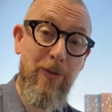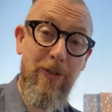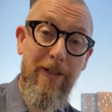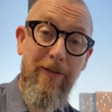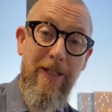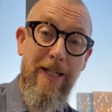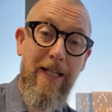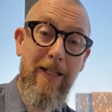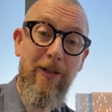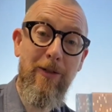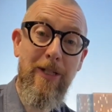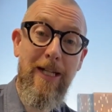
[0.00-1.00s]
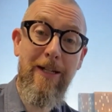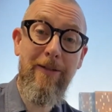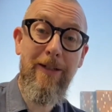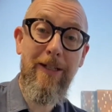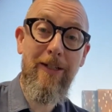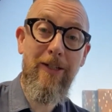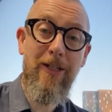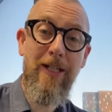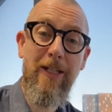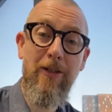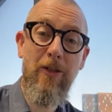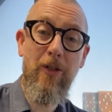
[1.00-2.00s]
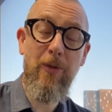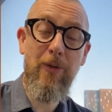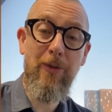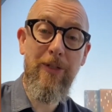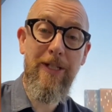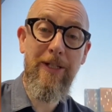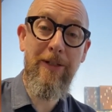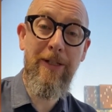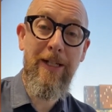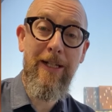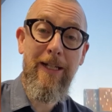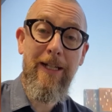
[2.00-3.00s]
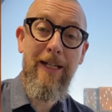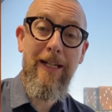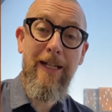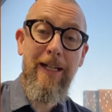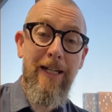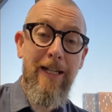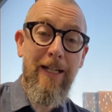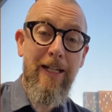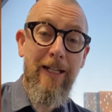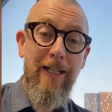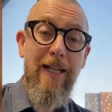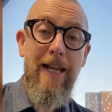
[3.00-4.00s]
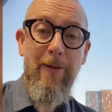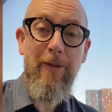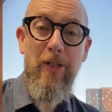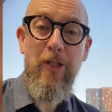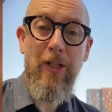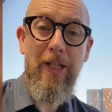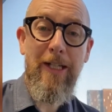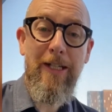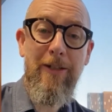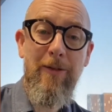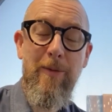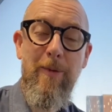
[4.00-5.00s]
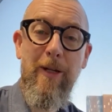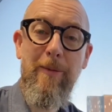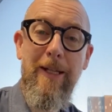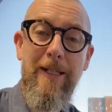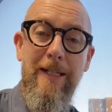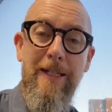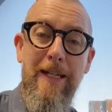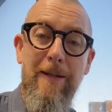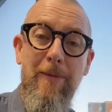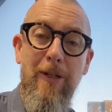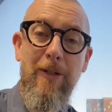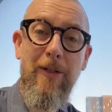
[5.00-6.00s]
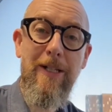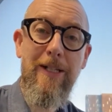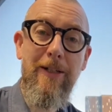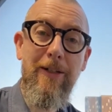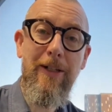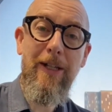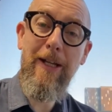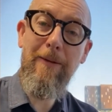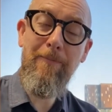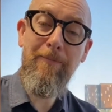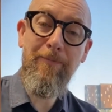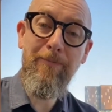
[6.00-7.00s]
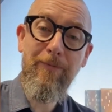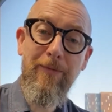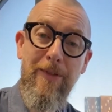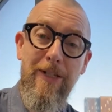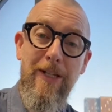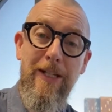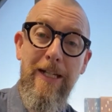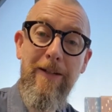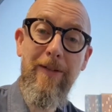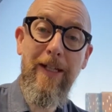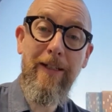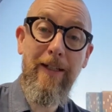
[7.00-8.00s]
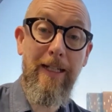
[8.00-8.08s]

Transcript: of the second lockdown, I just encourage you all to connect with each other. We spoke about this in St. Margaret's on Sunday evening in our